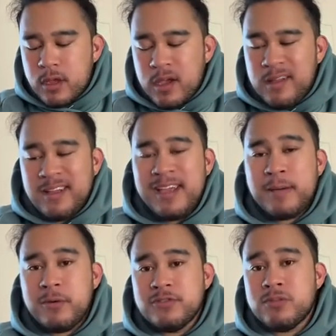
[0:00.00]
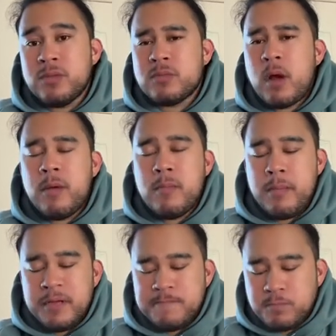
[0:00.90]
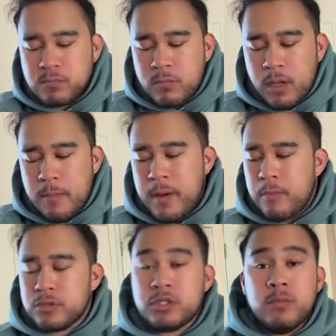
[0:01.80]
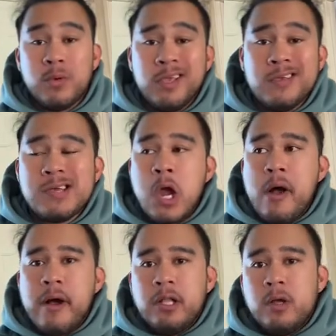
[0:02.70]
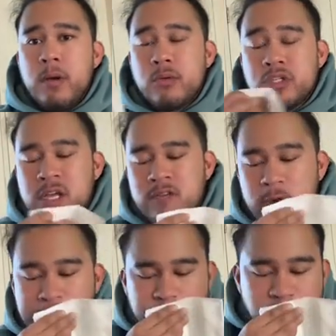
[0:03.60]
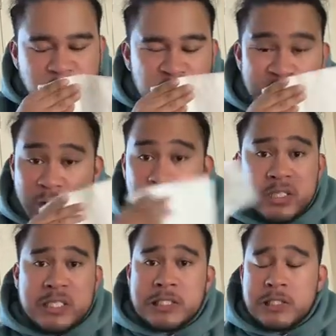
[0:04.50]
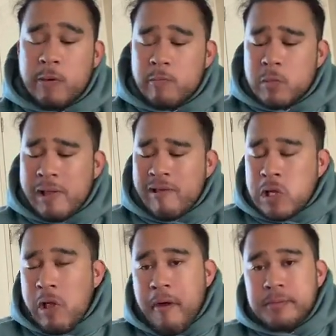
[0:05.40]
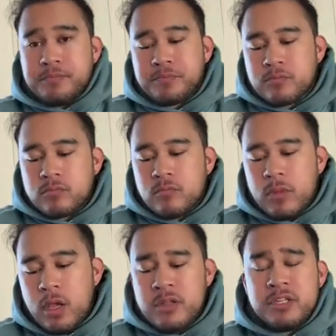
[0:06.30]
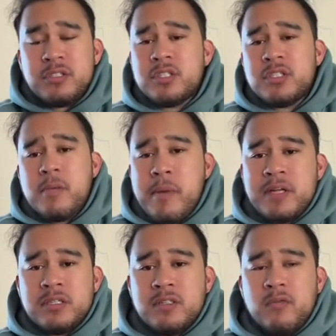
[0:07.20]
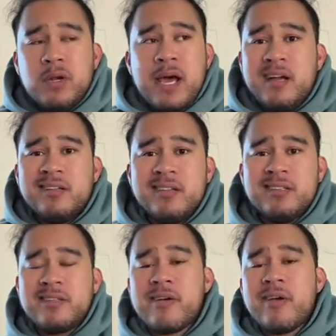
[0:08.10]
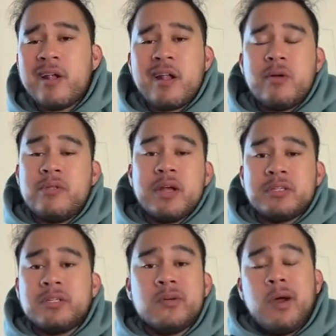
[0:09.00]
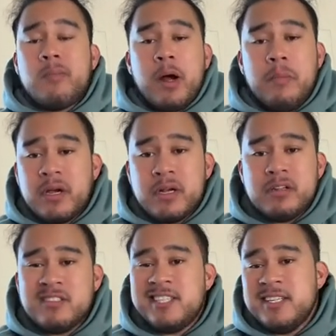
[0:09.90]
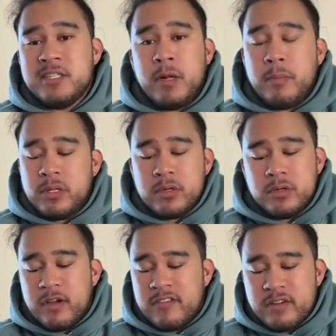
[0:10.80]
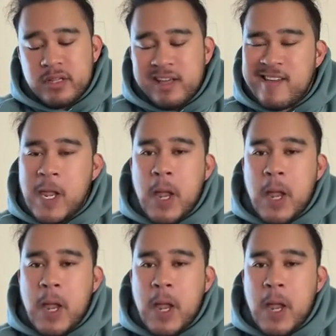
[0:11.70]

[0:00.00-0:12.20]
a ham bone soup that's probably maybe a bit more smoky, a little bit more savory. And to each his own. This is just the basis of what I did this year, and I know next year I'm probably gonna change it up a little differently.